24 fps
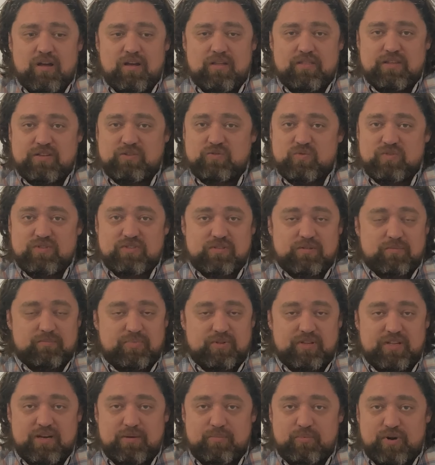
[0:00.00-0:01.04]
This one's
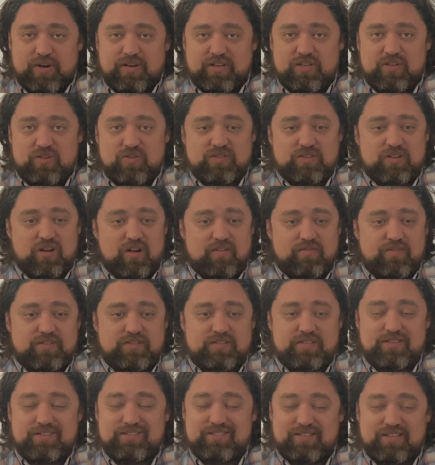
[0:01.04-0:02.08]
plenty bright to use in
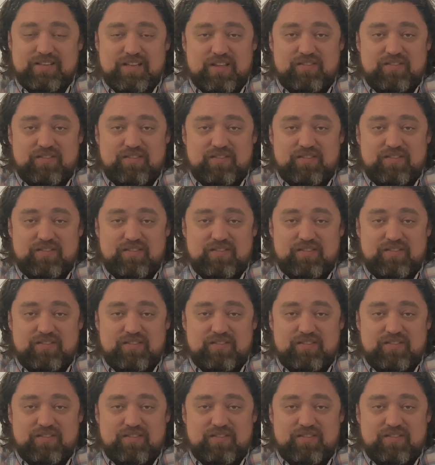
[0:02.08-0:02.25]
offices,